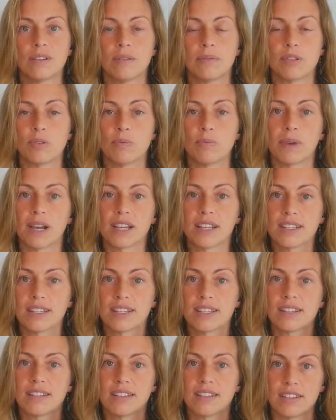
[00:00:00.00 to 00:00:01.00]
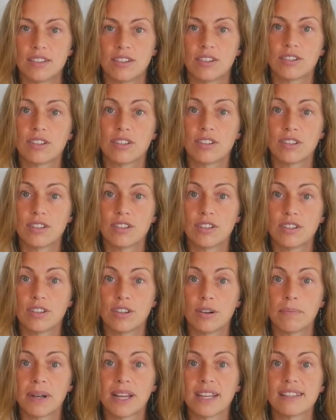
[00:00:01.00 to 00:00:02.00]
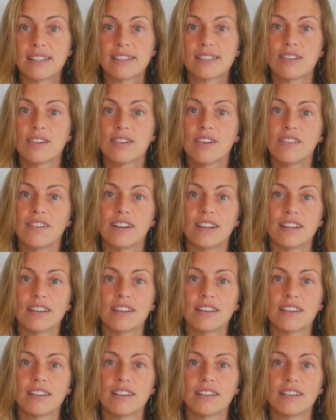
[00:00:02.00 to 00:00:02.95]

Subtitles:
to match your mind's story.